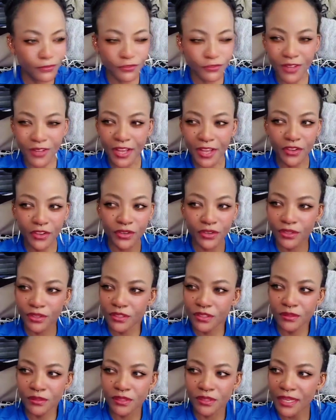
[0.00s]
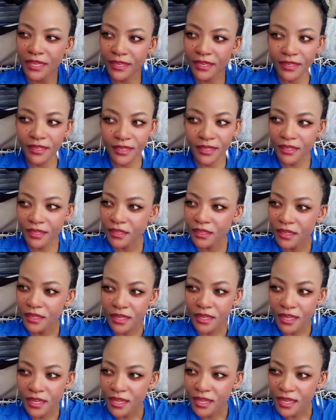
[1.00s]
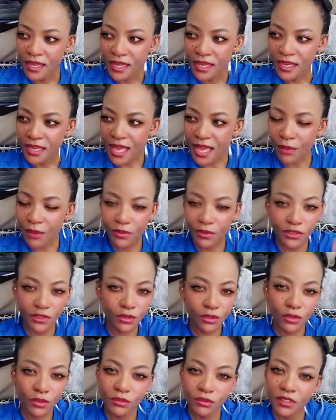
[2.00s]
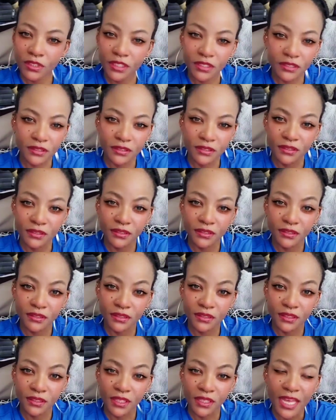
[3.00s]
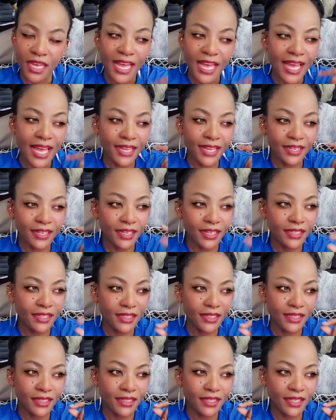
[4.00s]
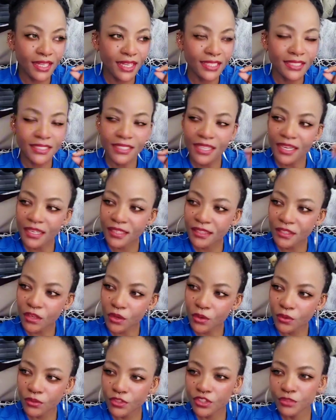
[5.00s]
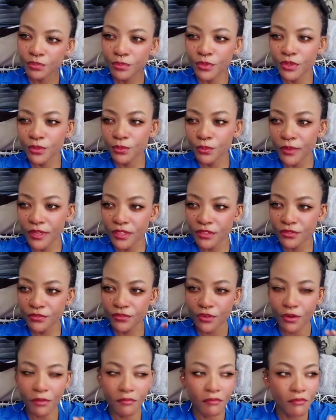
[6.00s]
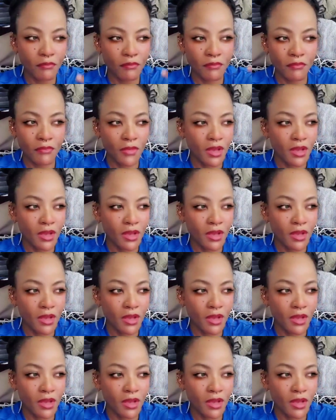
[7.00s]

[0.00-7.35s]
fire. Like, I was cool. And yet, it's like the Holy Spirit went from